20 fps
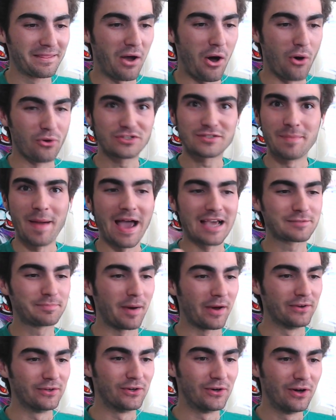Oh, Smash
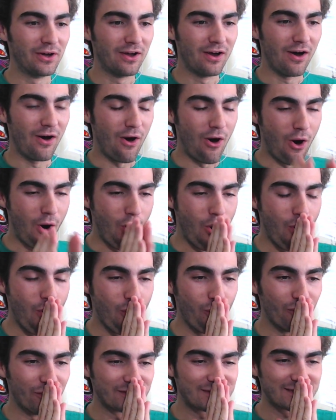Bundle.
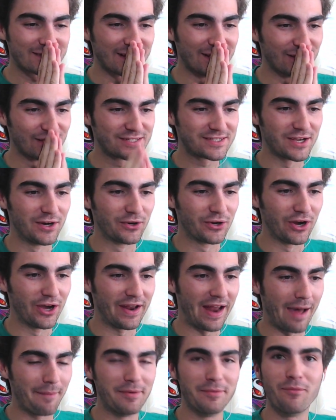Oh, this is gonna look so good.
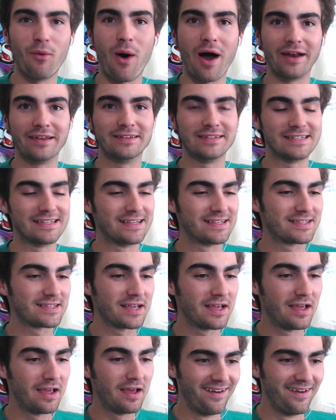I've been wanting to see
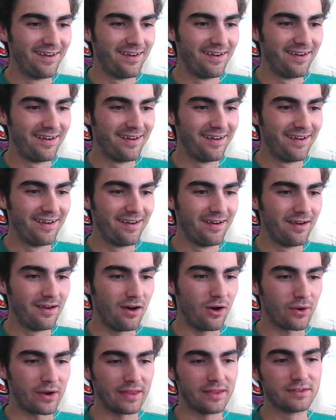this.
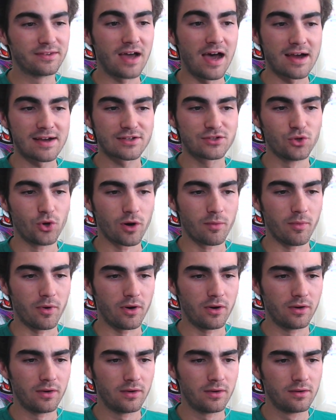Okay, the dock's
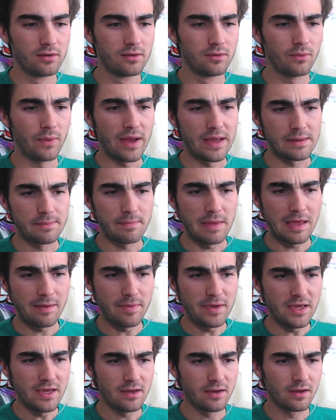normal. Wait,
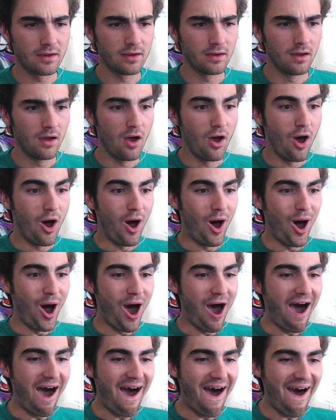maybe?
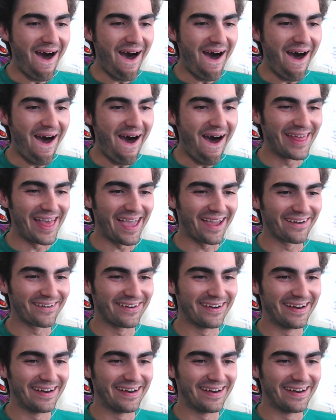Oh, there